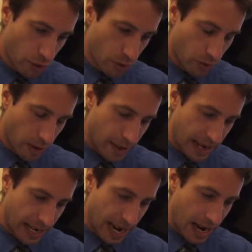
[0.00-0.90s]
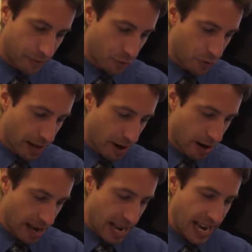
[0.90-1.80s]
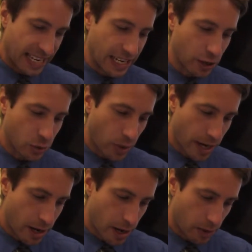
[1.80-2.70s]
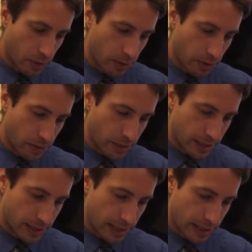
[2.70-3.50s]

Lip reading: run that guy out through there, and here's what I know. This